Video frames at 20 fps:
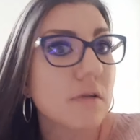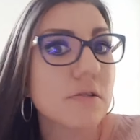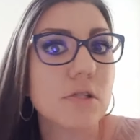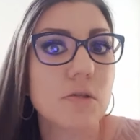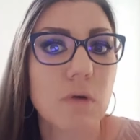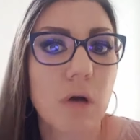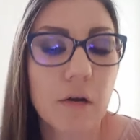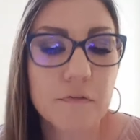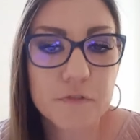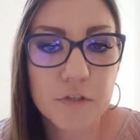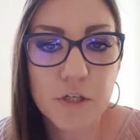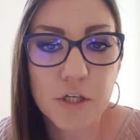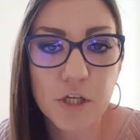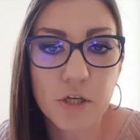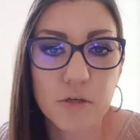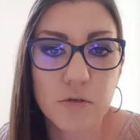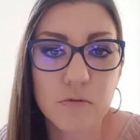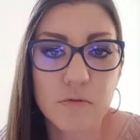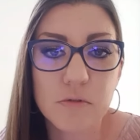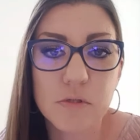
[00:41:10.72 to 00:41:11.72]
also often
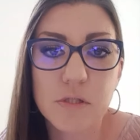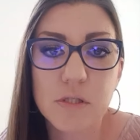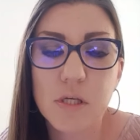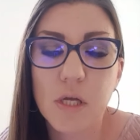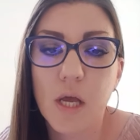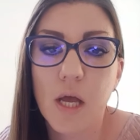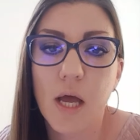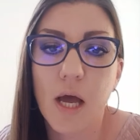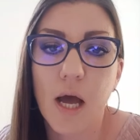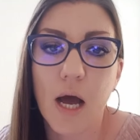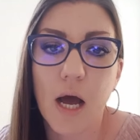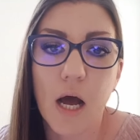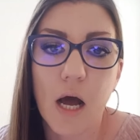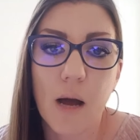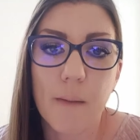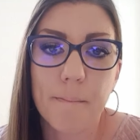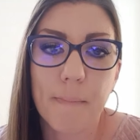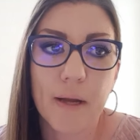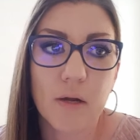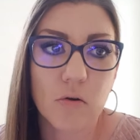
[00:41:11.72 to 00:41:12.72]
use
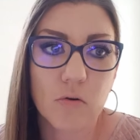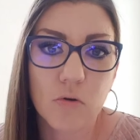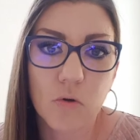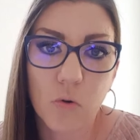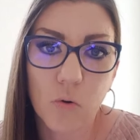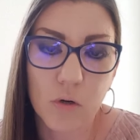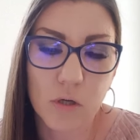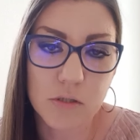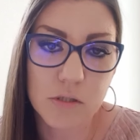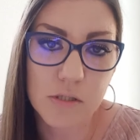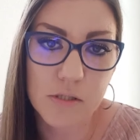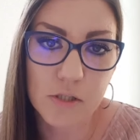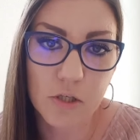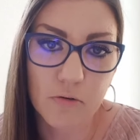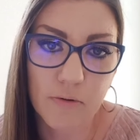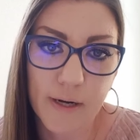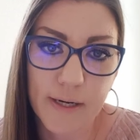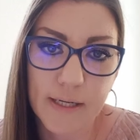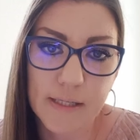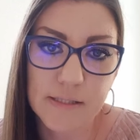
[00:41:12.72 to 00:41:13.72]
Michael Kors as a
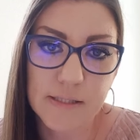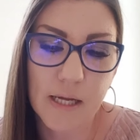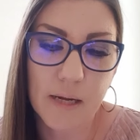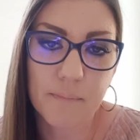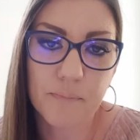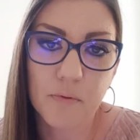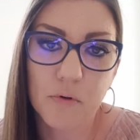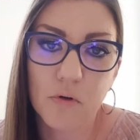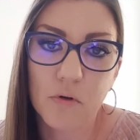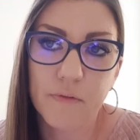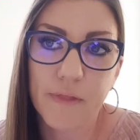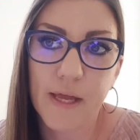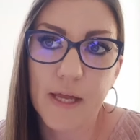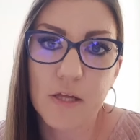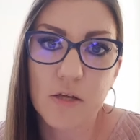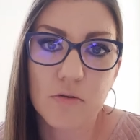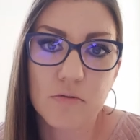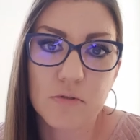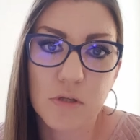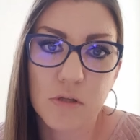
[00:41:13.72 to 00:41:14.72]
great example. They
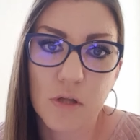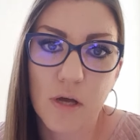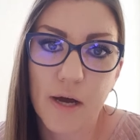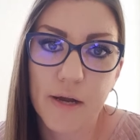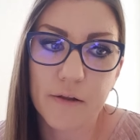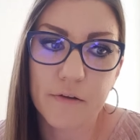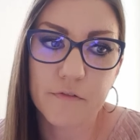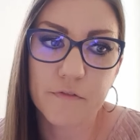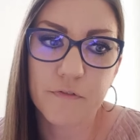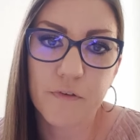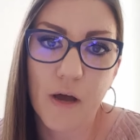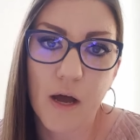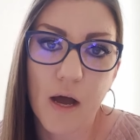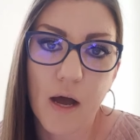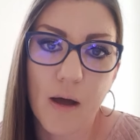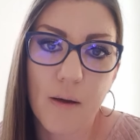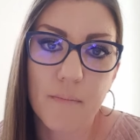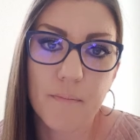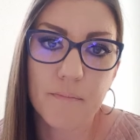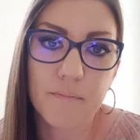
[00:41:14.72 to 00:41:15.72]
use a lot of
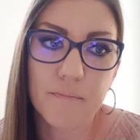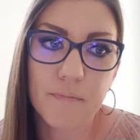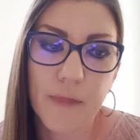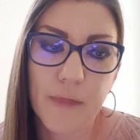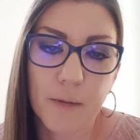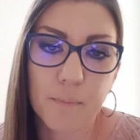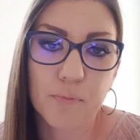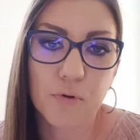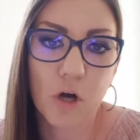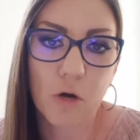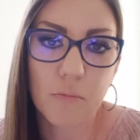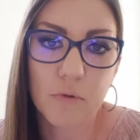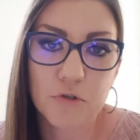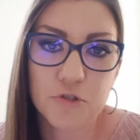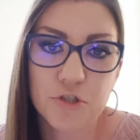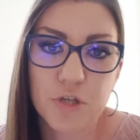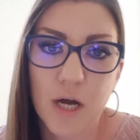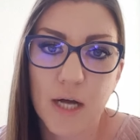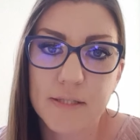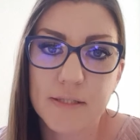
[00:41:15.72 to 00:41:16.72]
like
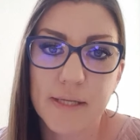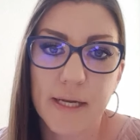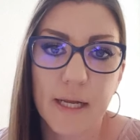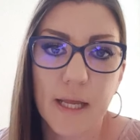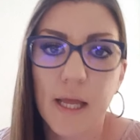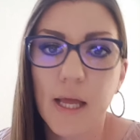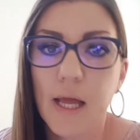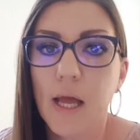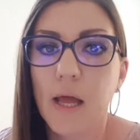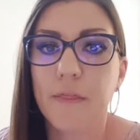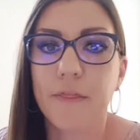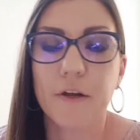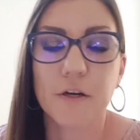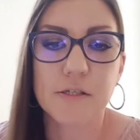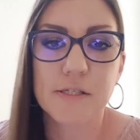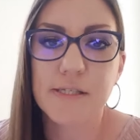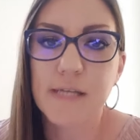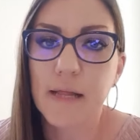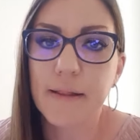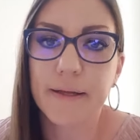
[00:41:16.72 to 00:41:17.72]
promo shots, like
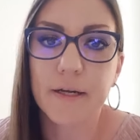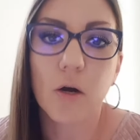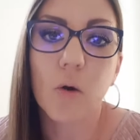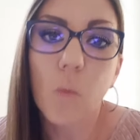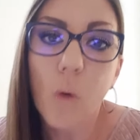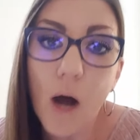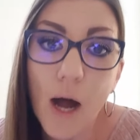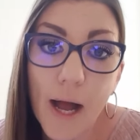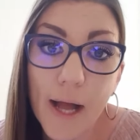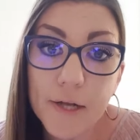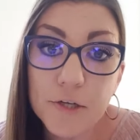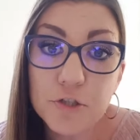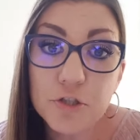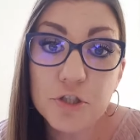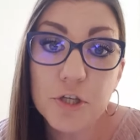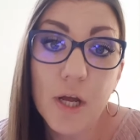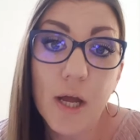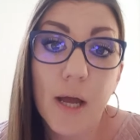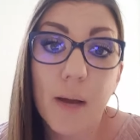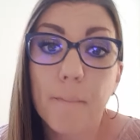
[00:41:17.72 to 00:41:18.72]
they're selling a
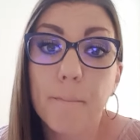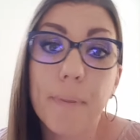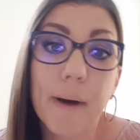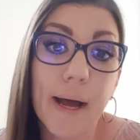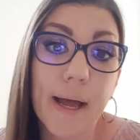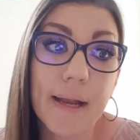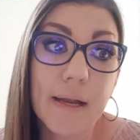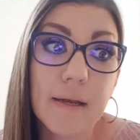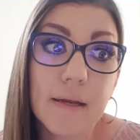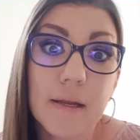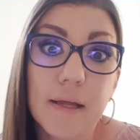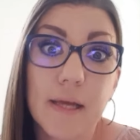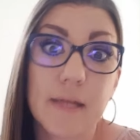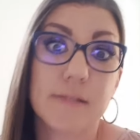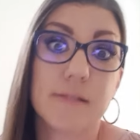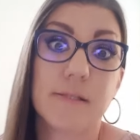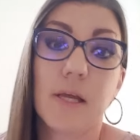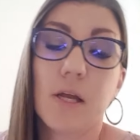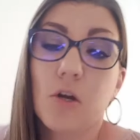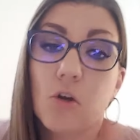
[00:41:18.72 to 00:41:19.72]
watch, but
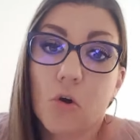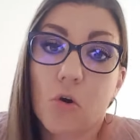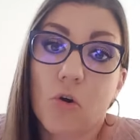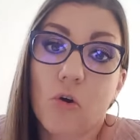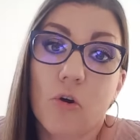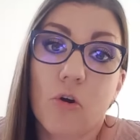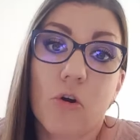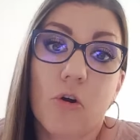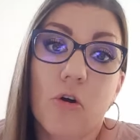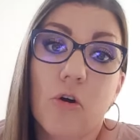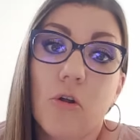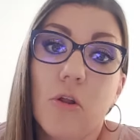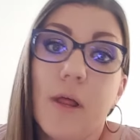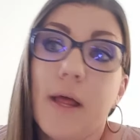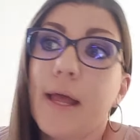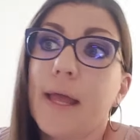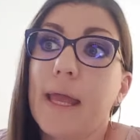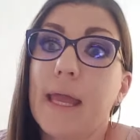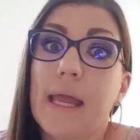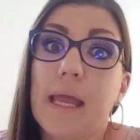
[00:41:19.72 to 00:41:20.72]
it's a girl
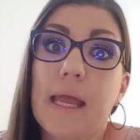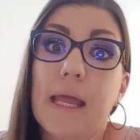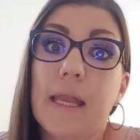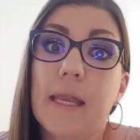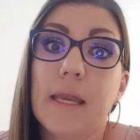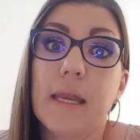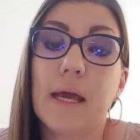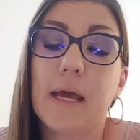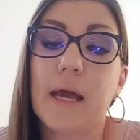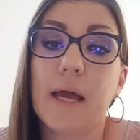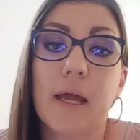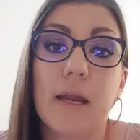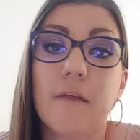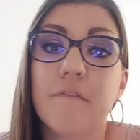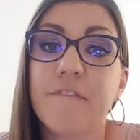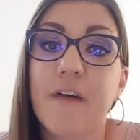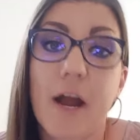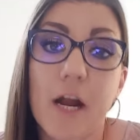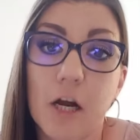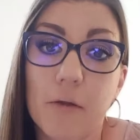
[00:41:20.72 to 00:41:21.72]
in an
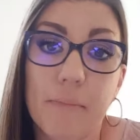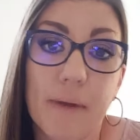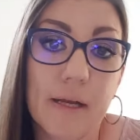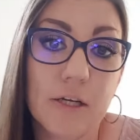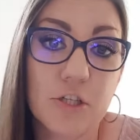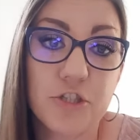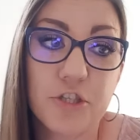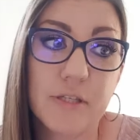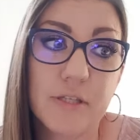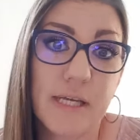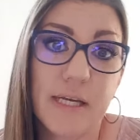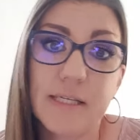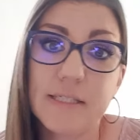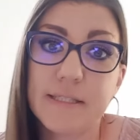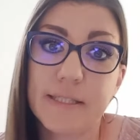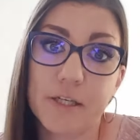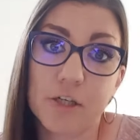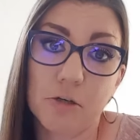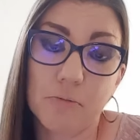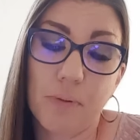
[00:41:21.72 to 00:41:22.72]
environment. She's at a
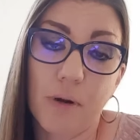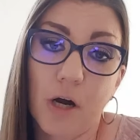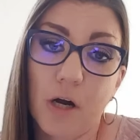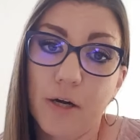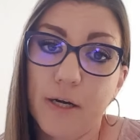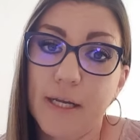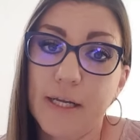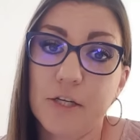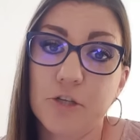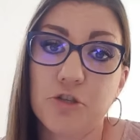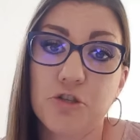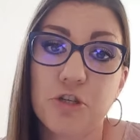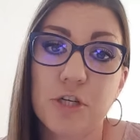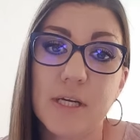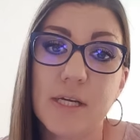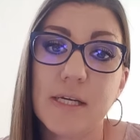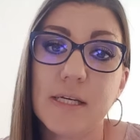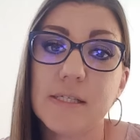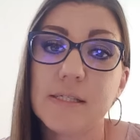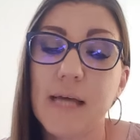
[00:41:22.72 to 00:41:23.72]
dinner party.
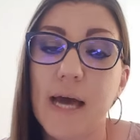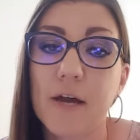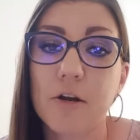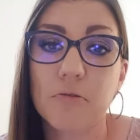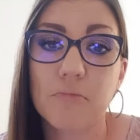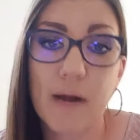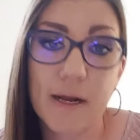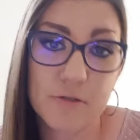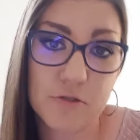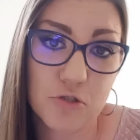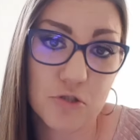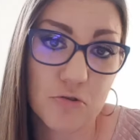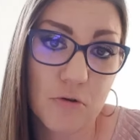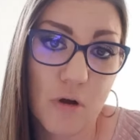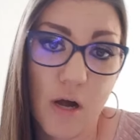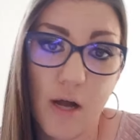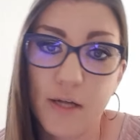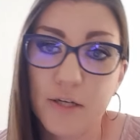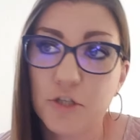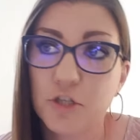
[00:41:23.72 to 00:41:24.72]
She's at a
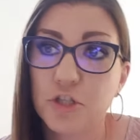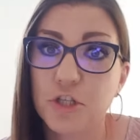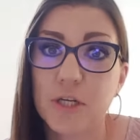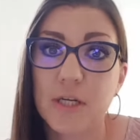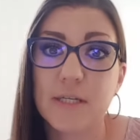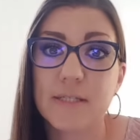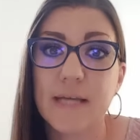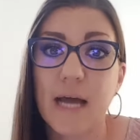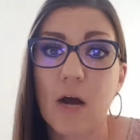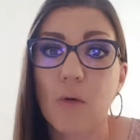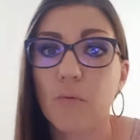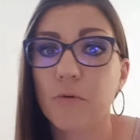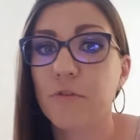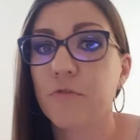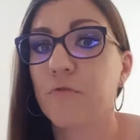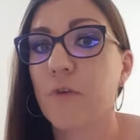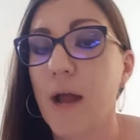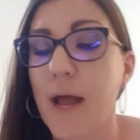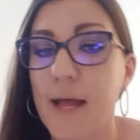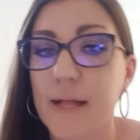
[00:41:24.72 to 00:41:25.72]
restaurant. She's out with
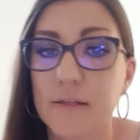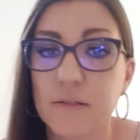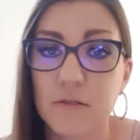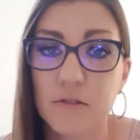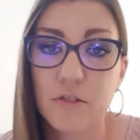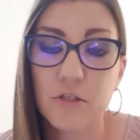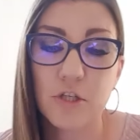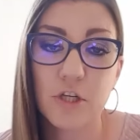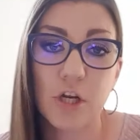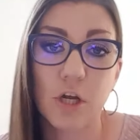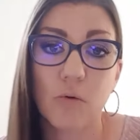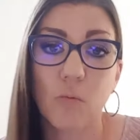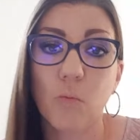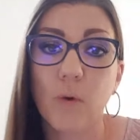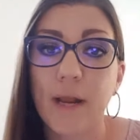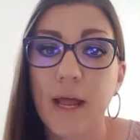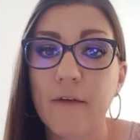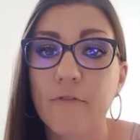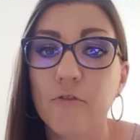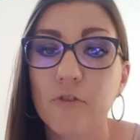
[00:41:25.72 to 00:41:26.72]
friends,
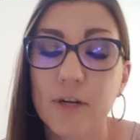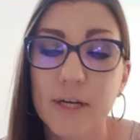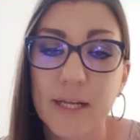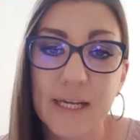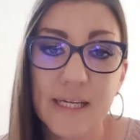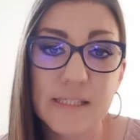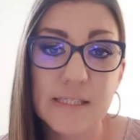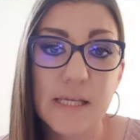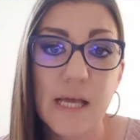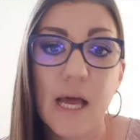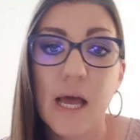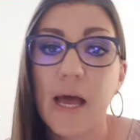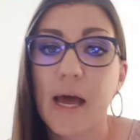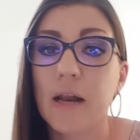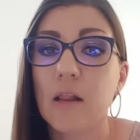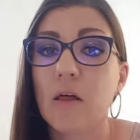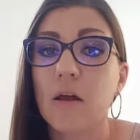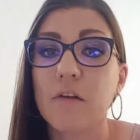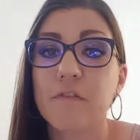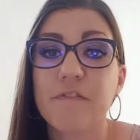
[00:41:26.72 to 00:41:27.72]
whatever it is.
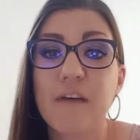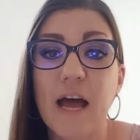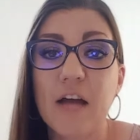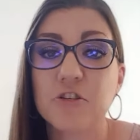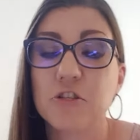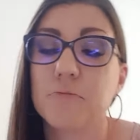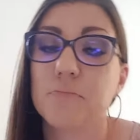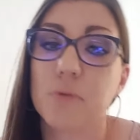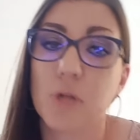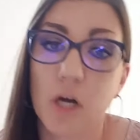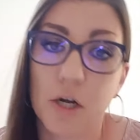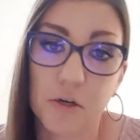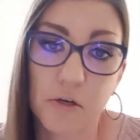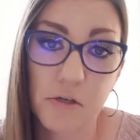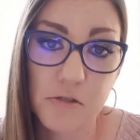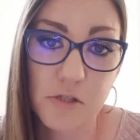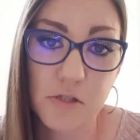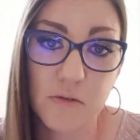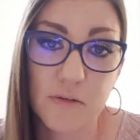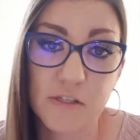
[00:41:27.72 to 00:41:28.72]
And a lot of fashion
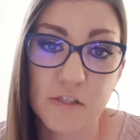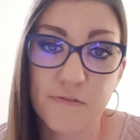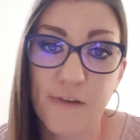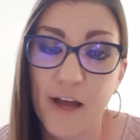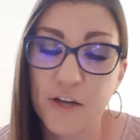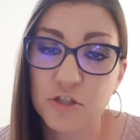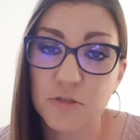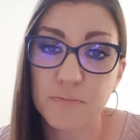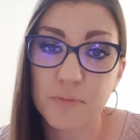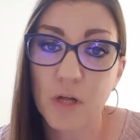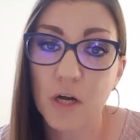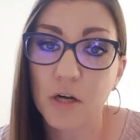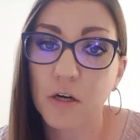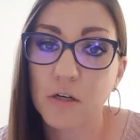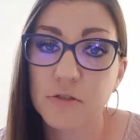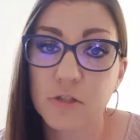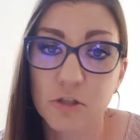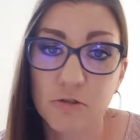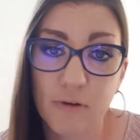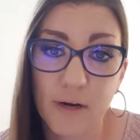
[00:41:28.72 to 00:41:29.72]
bloggers do this. Fashion
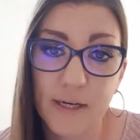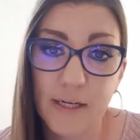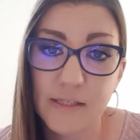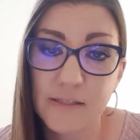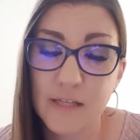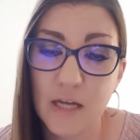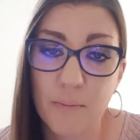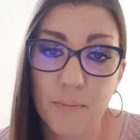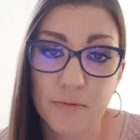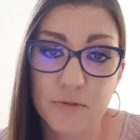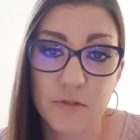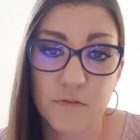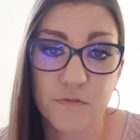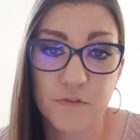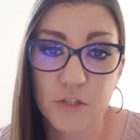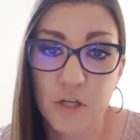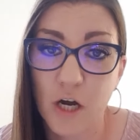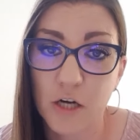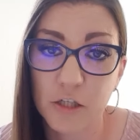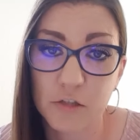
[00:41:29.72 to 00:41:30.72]
bloggers are great examples of
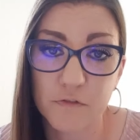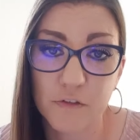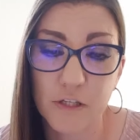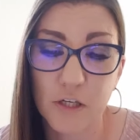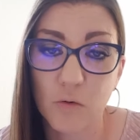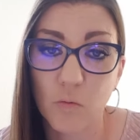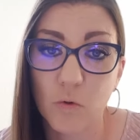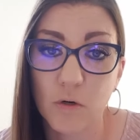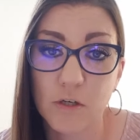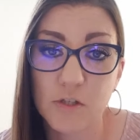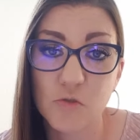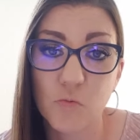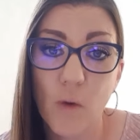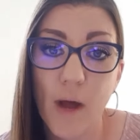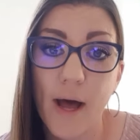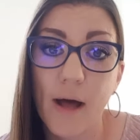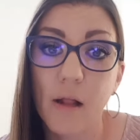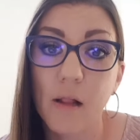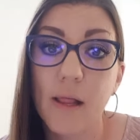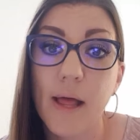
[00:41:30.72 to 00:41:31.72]
photography that works
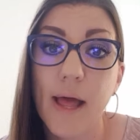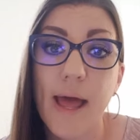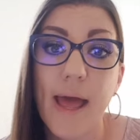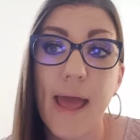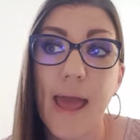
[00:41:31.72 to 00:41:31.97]
well.